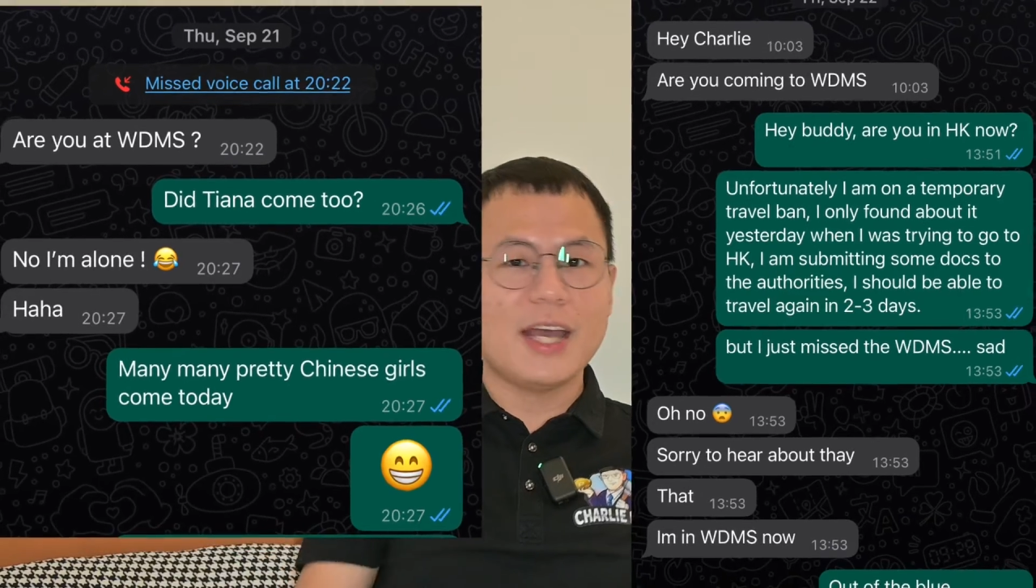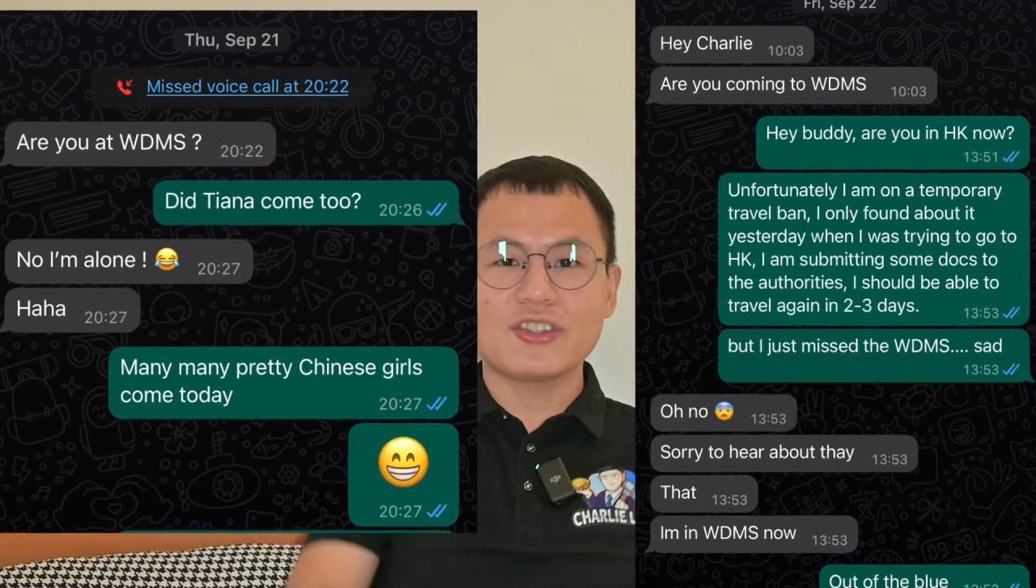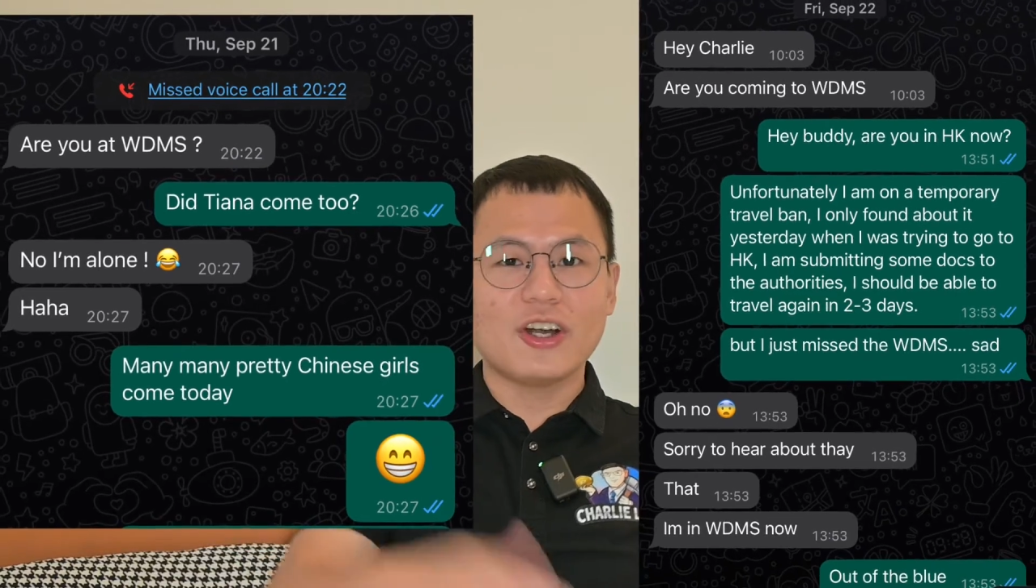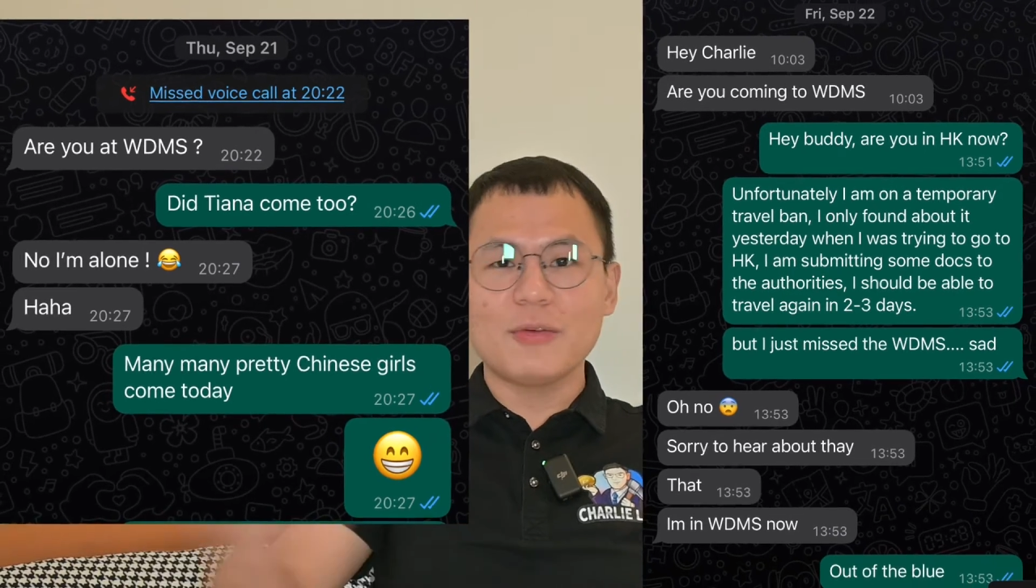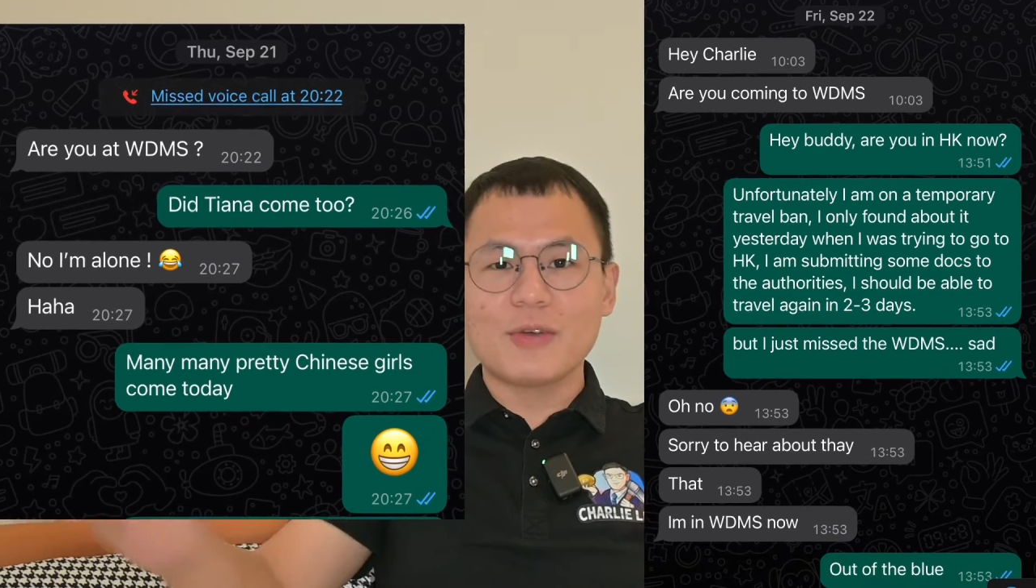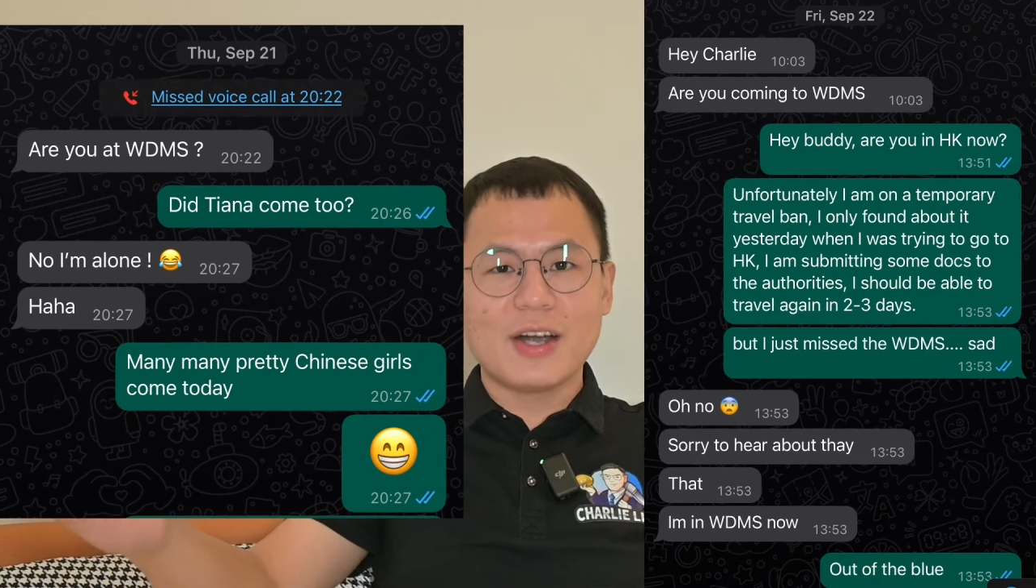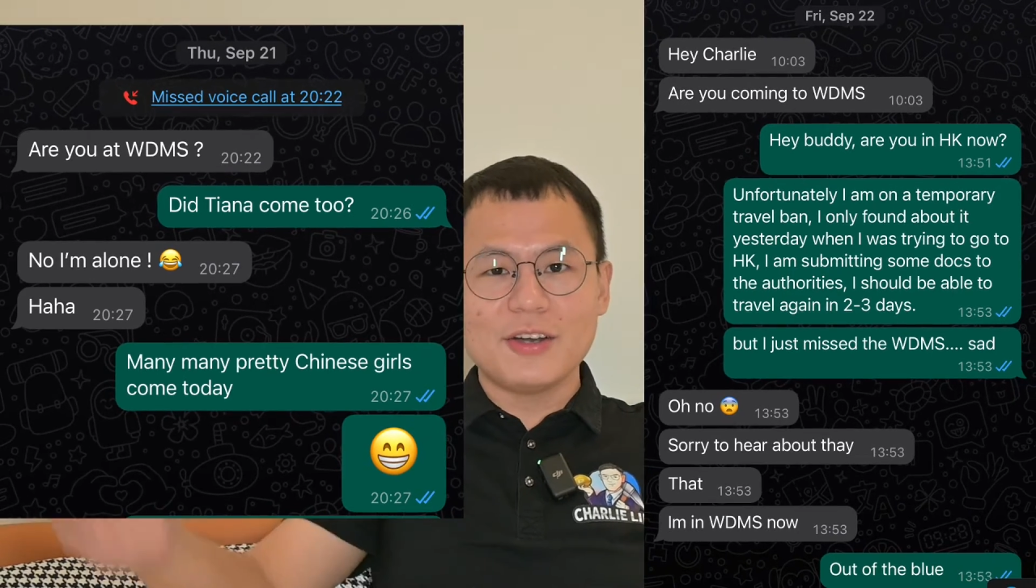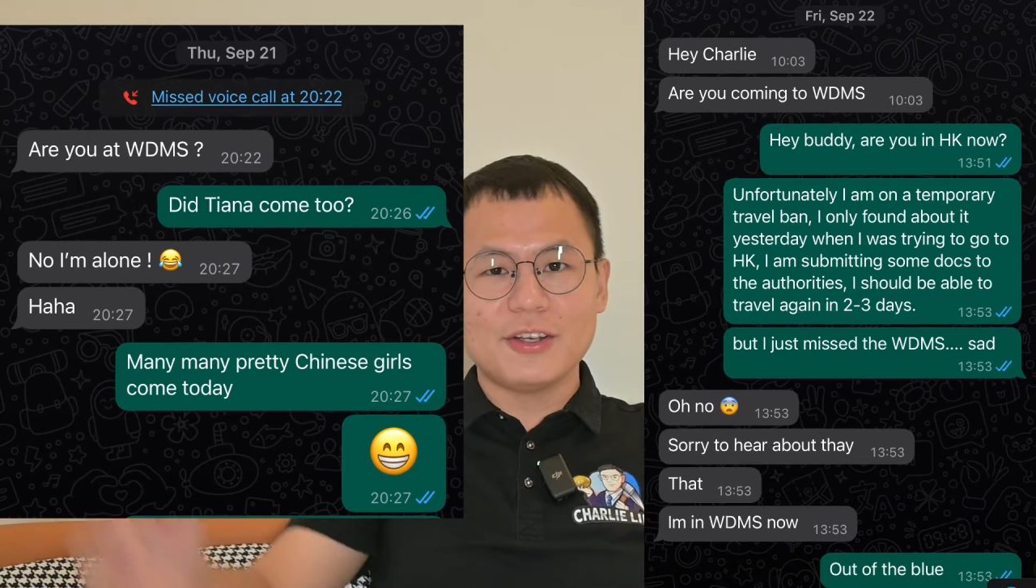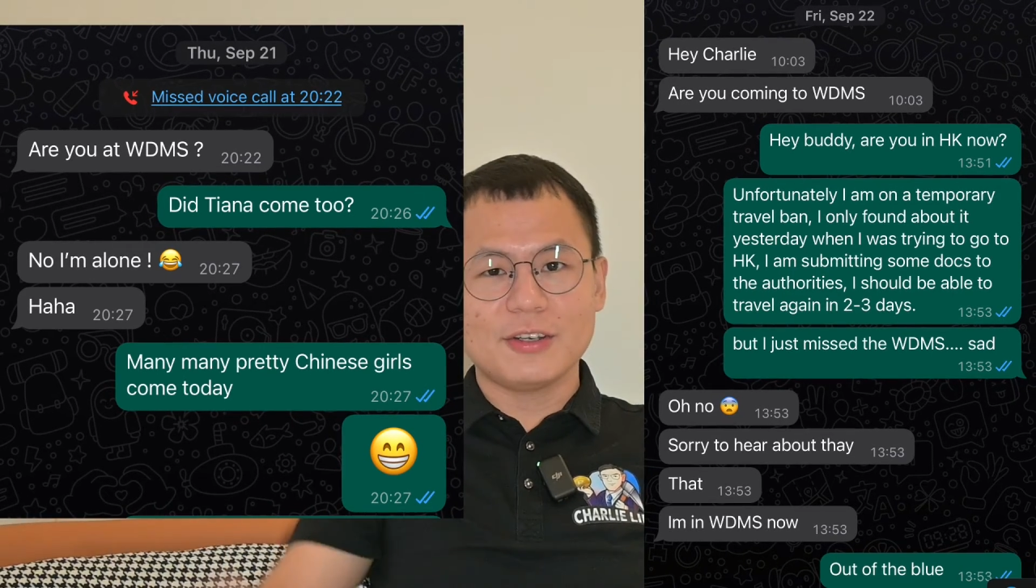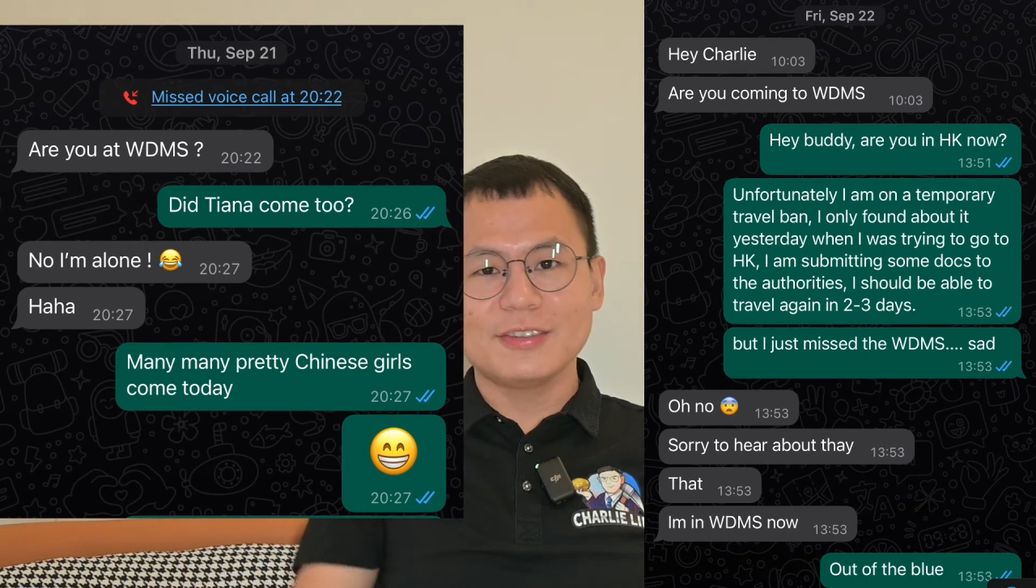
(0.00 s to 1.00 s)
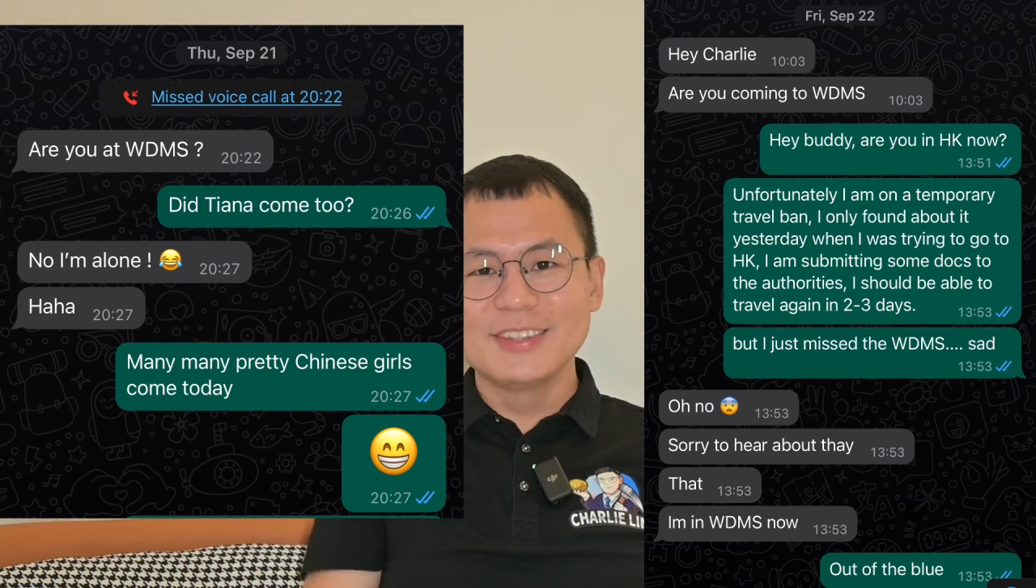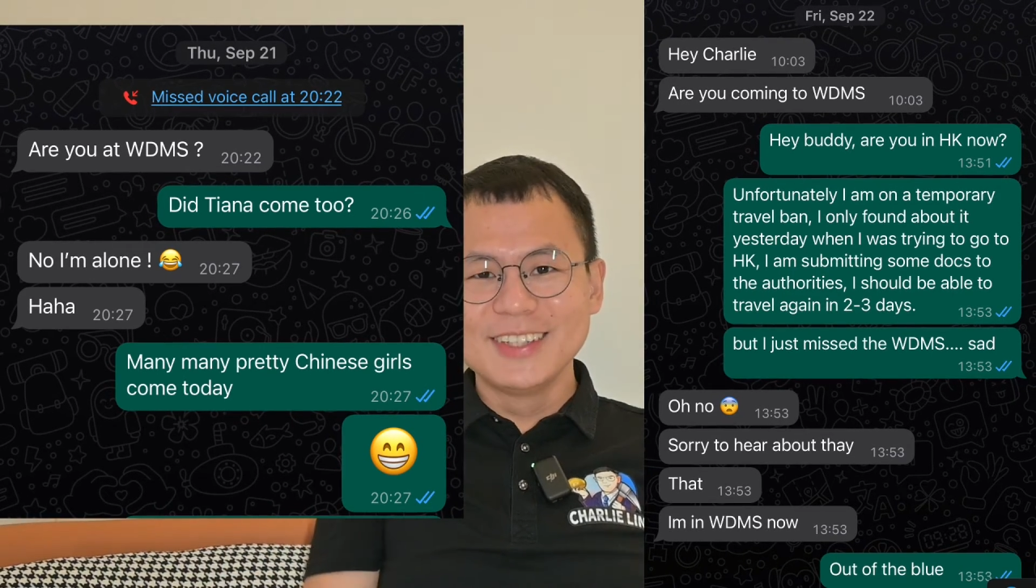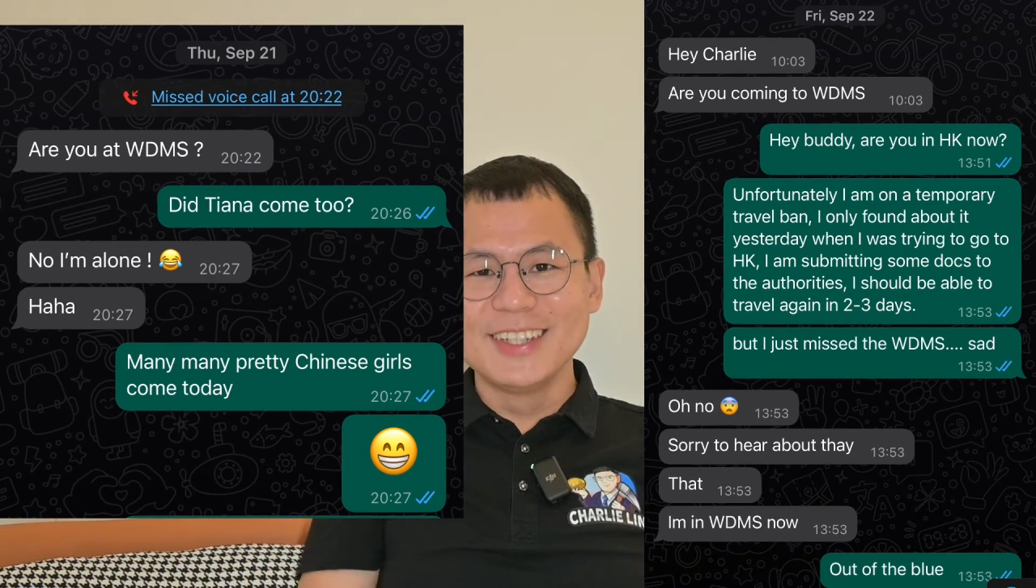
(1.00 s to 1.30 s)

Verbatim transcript: Hey Charlie, where are you?